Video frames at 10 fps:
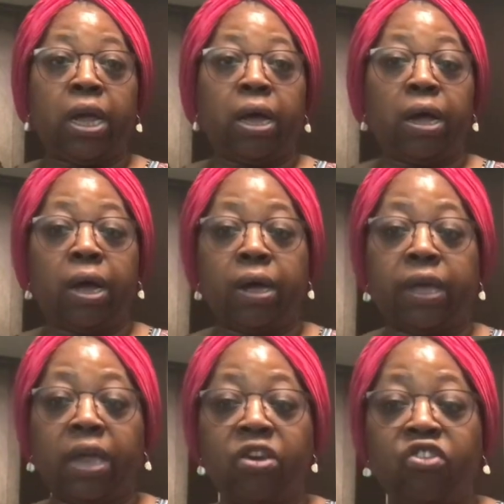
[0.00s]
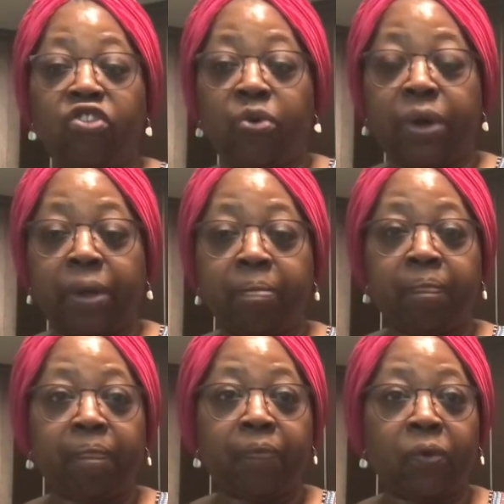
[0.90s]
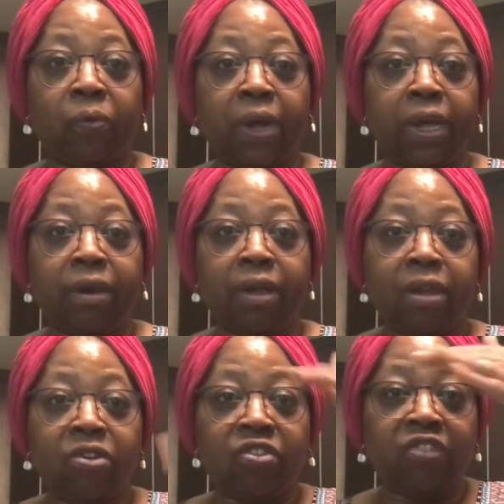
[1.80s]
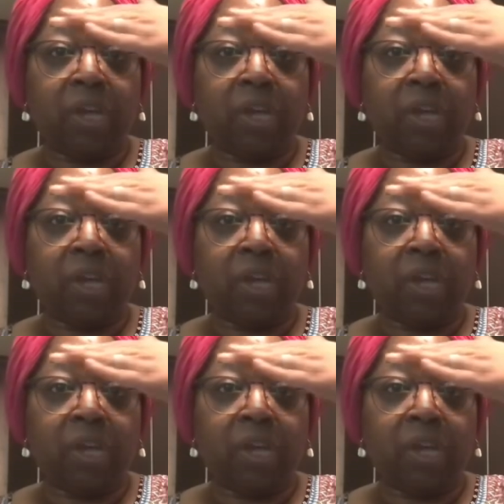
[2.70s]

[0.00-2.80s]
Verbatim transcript: uh, can enjoy right you see